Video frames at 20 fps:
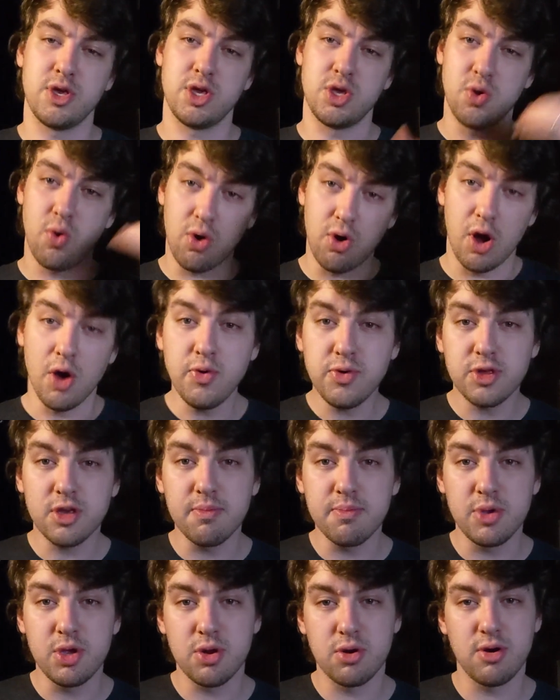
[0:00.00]
your host
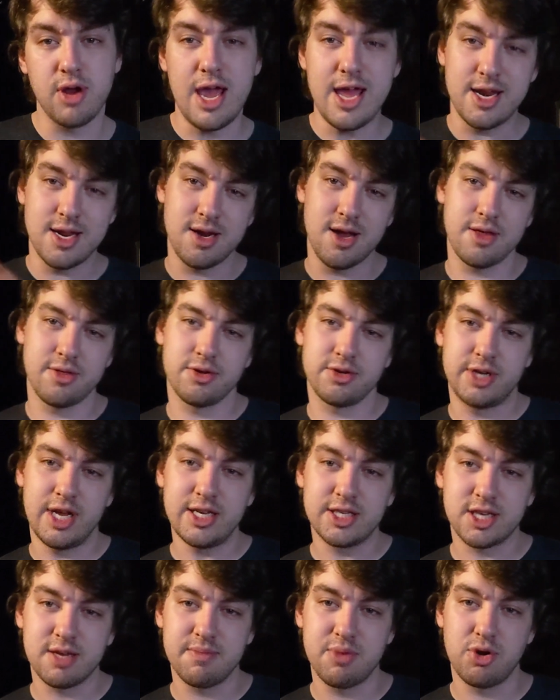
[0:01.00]
computer and another
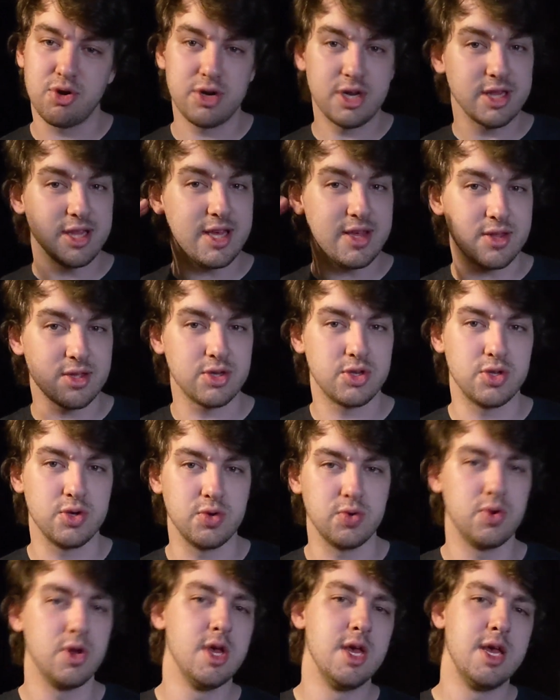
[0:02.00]
test computer to listen to